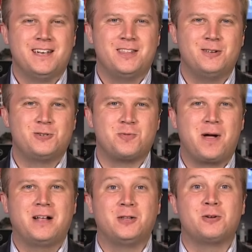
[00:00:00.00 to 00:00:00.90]
In the newsroom,
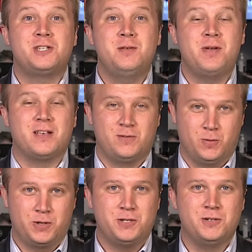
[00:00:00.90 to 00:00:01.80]
Michael Oder, CBS
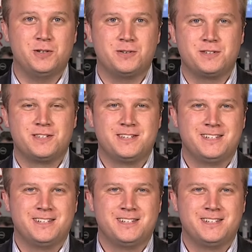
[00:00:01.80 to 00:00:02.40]
42 News.